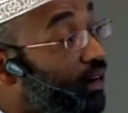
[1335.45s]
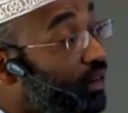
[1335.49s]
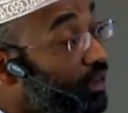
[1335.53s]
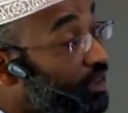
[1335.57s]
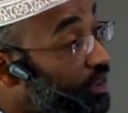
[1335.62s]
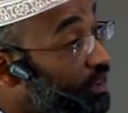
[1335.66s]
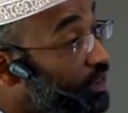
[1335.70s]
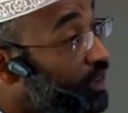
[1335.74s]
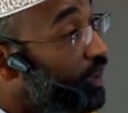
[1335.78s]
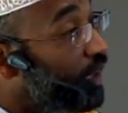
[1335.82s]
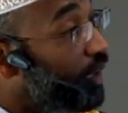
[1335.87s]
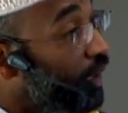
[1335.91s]
are
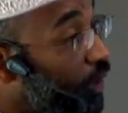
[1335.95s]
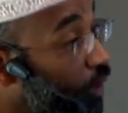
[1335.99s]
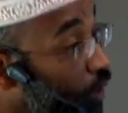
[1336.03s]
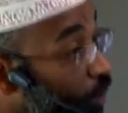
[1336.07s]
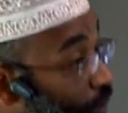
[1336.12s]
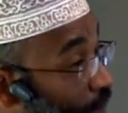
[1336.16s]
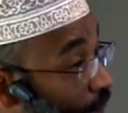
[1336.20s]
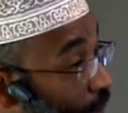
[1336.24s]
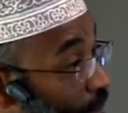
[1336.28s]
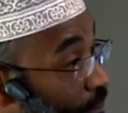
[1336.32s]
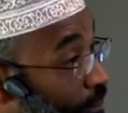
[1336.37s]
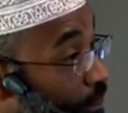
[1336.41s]
still
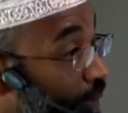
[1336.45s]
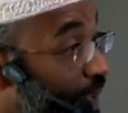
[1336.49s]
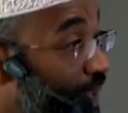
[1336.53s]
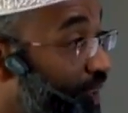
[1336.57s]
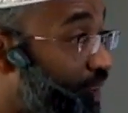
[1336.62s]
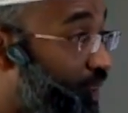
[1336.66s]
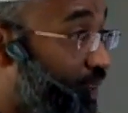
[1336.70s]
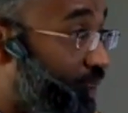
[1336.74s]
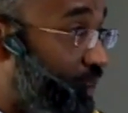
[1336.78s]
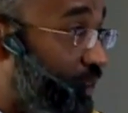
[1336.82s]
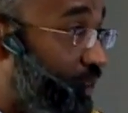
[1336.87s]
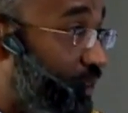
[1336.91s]
human
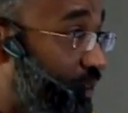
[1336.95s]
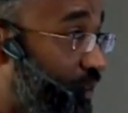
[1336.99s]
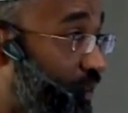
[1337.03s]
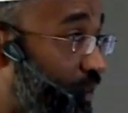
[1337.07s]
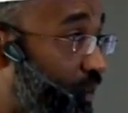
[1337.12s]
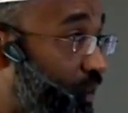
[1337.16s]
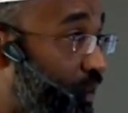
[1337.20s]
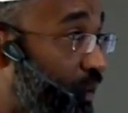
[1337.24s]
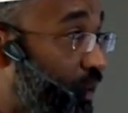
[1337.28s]
beings.